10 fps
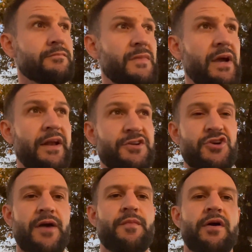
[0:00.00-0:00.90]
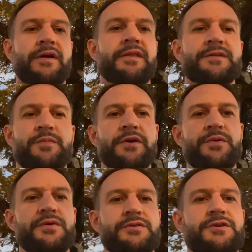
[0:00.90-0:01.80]
and a tribe market. That's pretty
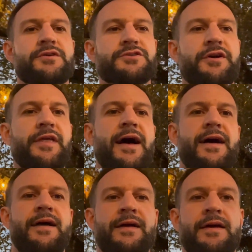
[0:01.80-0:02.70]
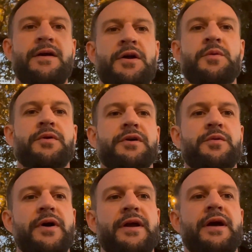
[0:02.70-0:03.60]
cool, so I'll show you that really quick.